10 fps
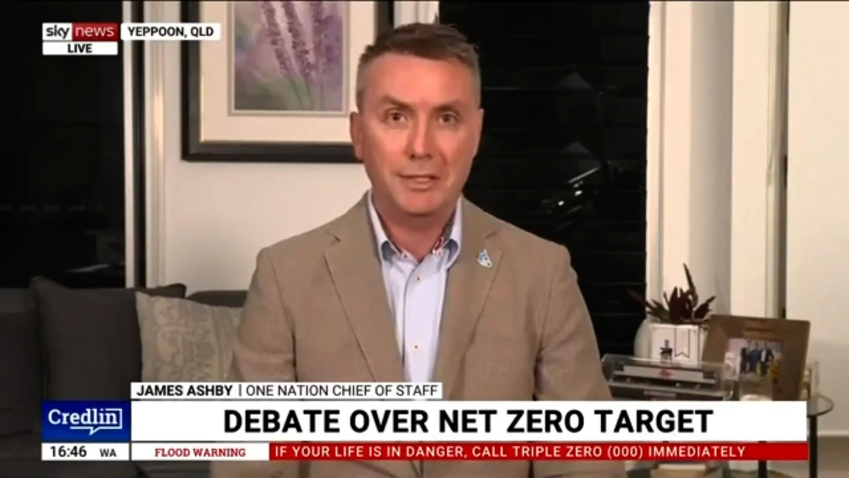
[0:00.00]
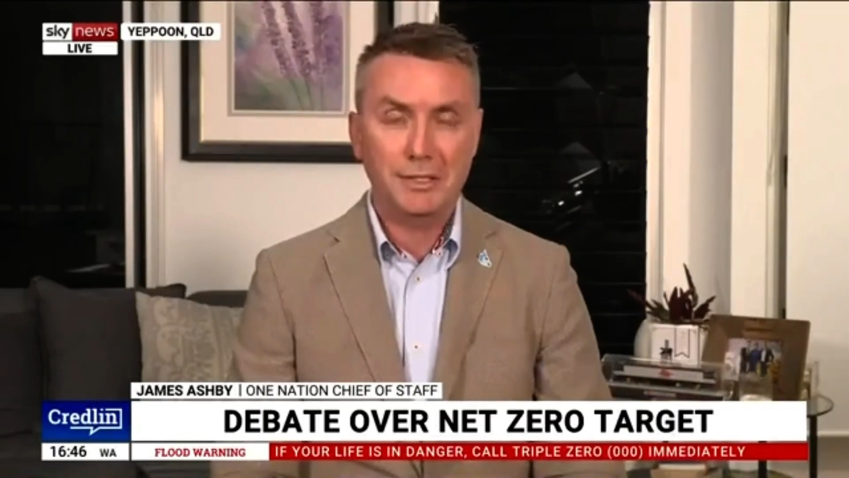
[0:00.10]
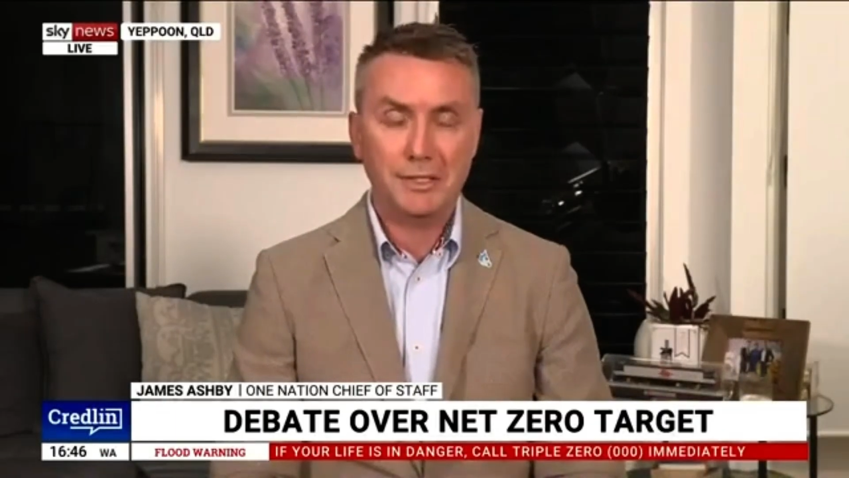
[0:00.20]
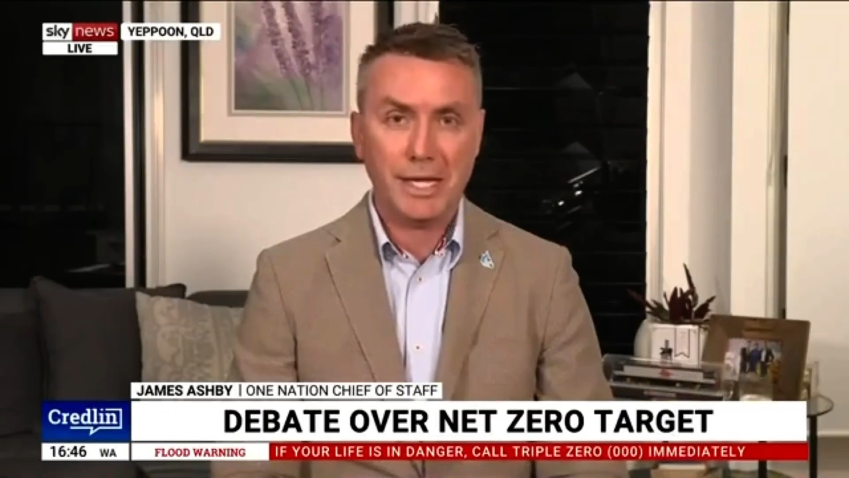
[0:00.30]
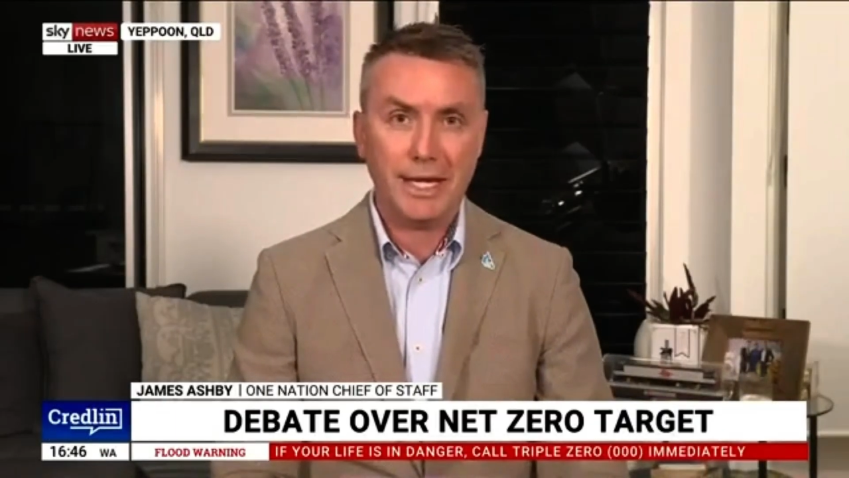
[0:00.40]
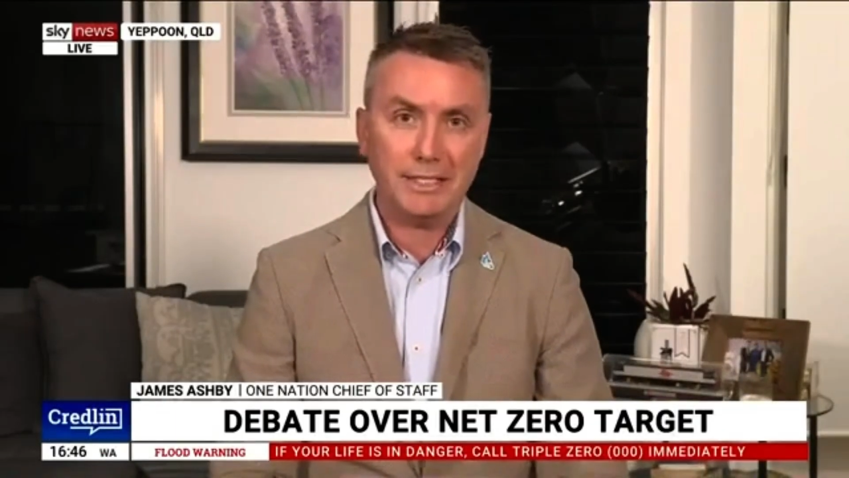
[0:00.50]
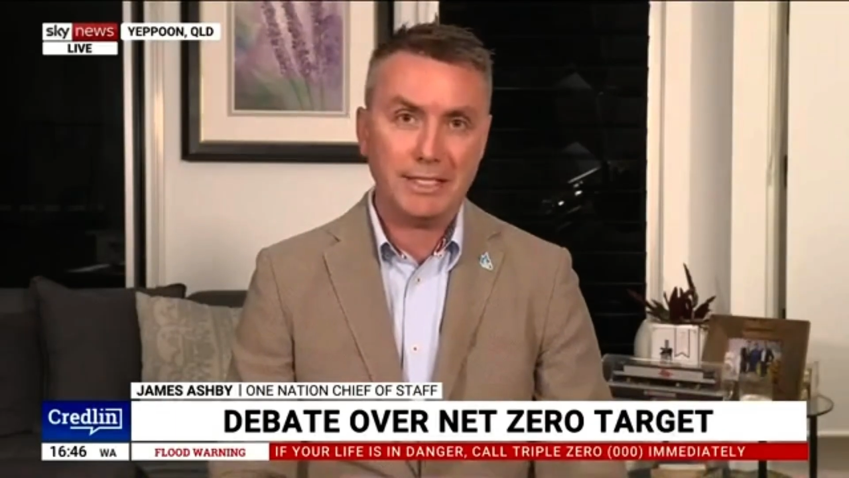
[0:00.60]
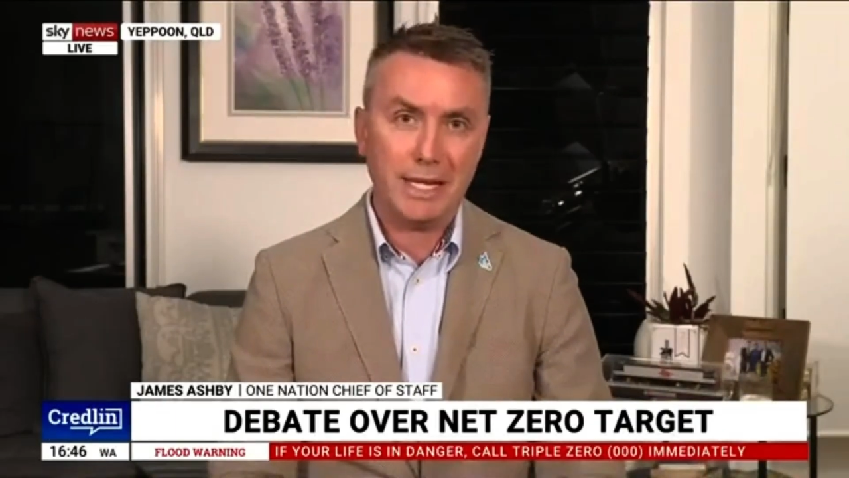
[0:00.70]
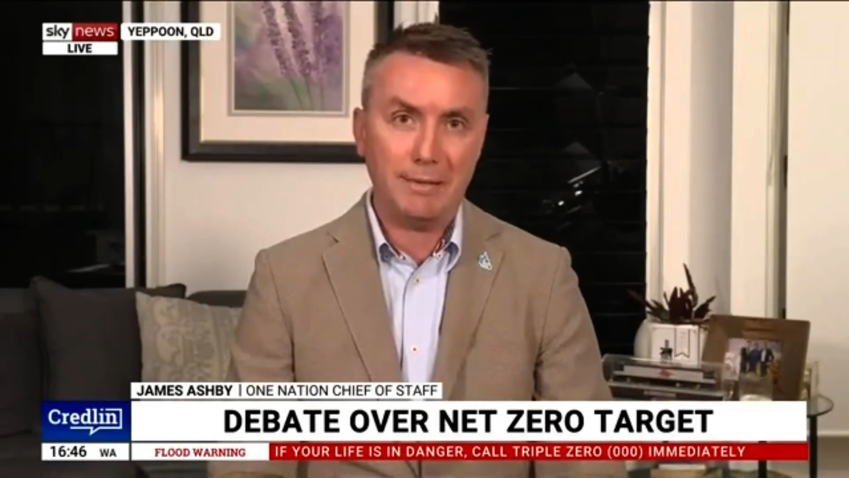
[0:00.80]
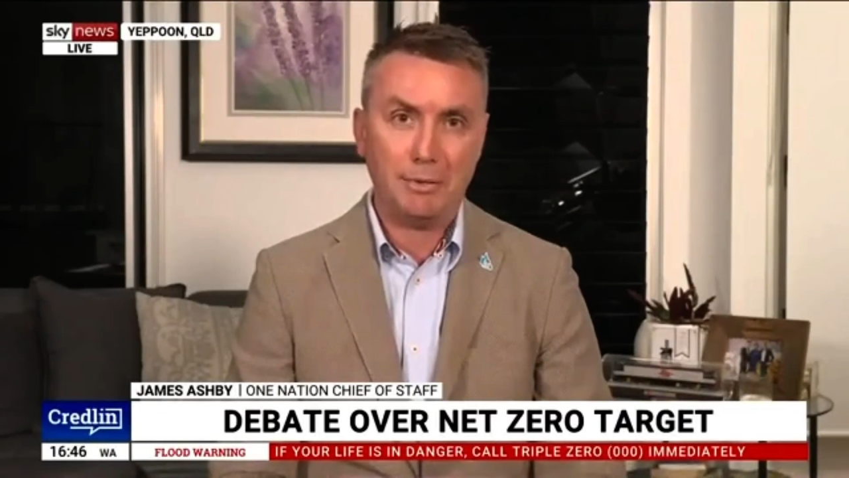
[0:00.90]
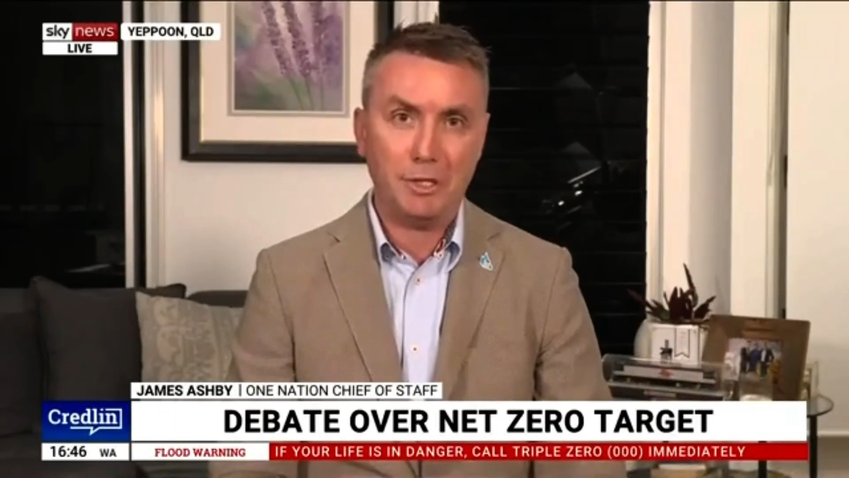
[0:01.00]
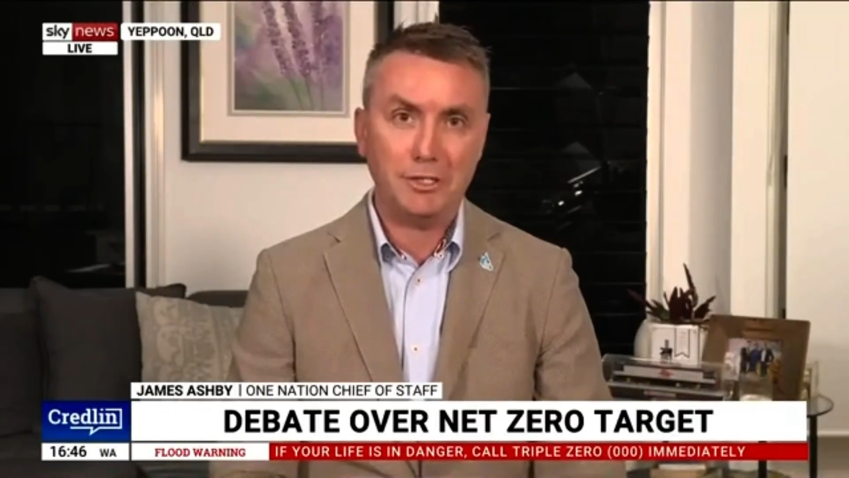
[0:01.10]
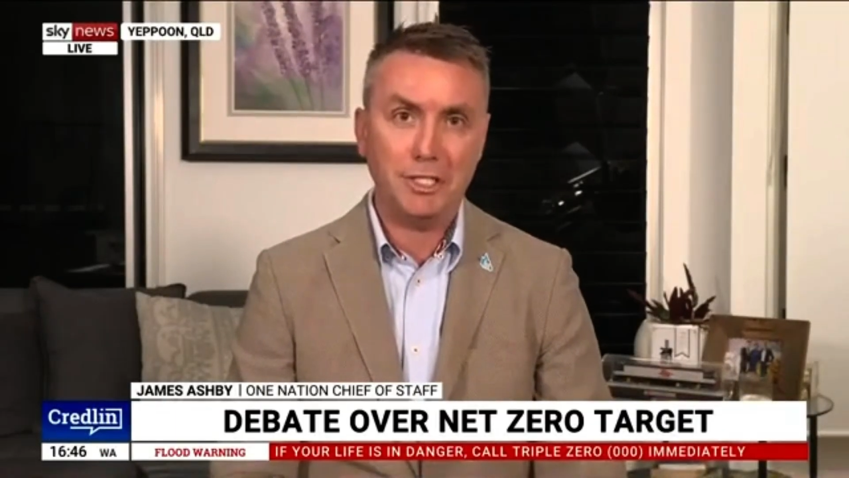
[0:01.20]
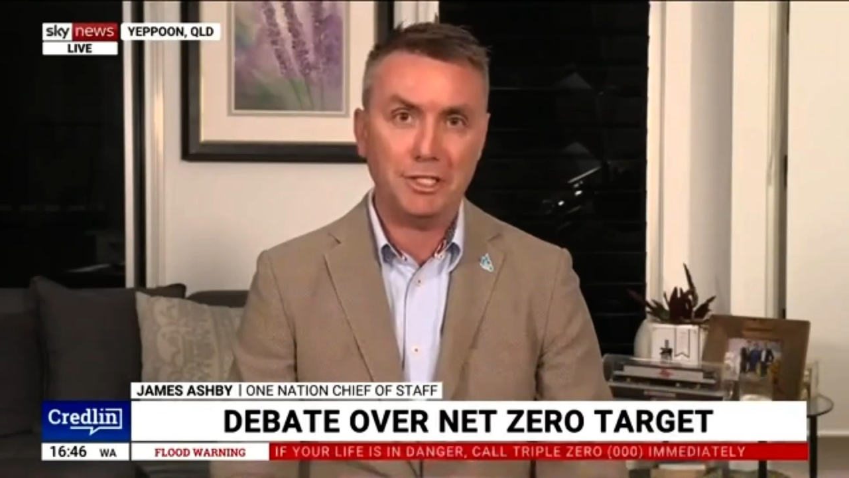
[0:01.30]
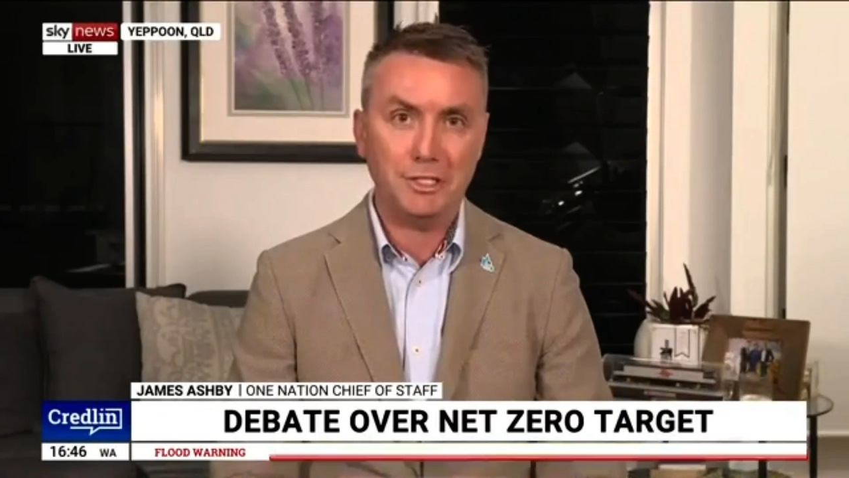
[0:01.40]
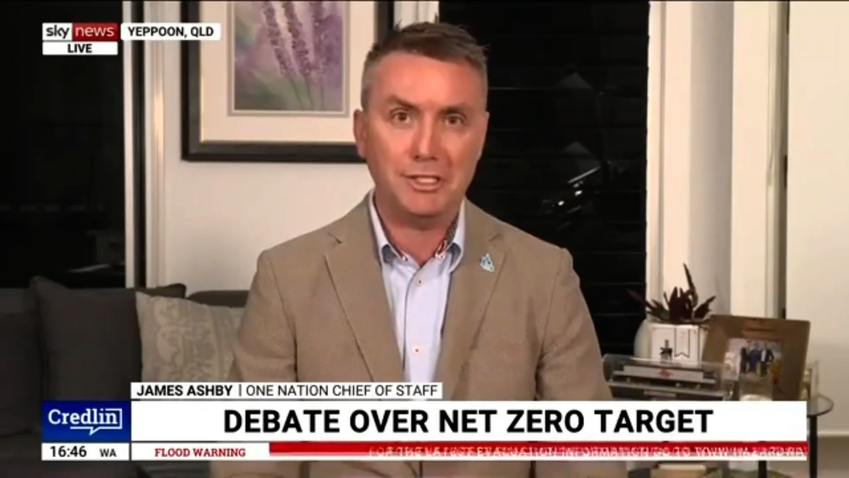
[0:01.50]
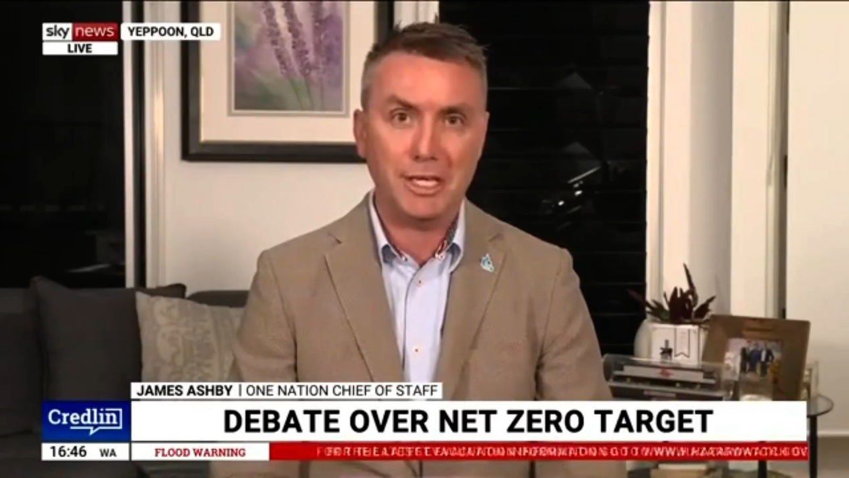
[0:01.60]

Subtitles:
the state politicians